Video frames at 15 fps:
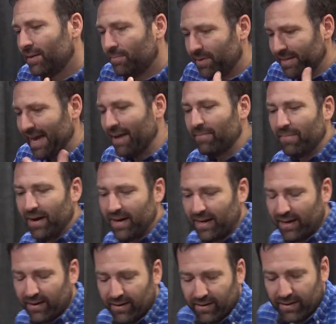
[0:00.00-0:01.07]
But that
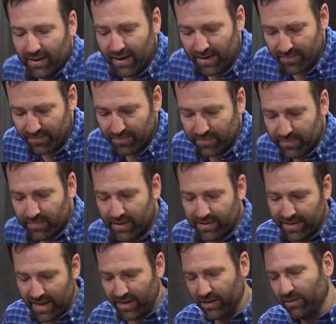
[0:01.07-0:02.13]
money um,
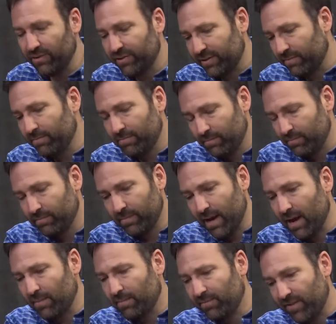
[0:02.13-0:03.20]
is then used to
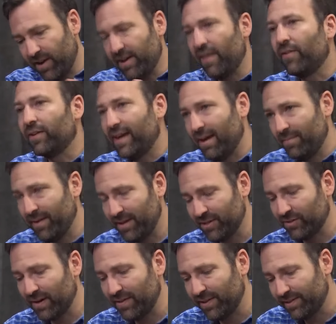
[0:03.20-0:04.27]
help fund other
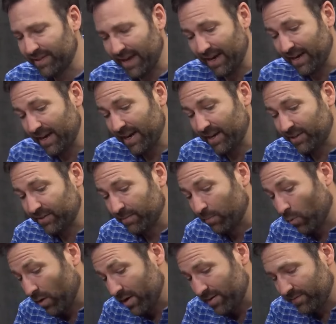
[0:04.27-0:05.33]
campaigns around the state, and it's
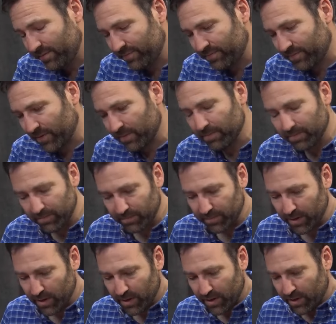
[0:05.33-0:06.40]
important for
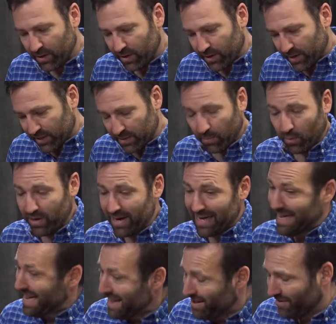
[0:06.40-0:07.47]
it's important to
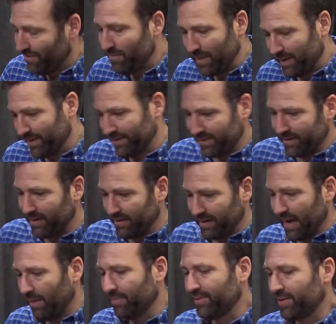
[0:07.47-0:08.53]
give because it
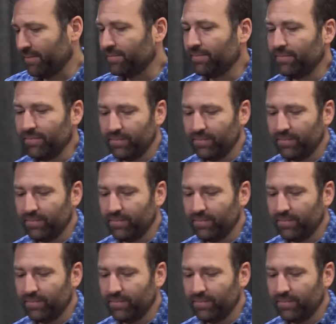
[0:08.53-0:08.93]
helps to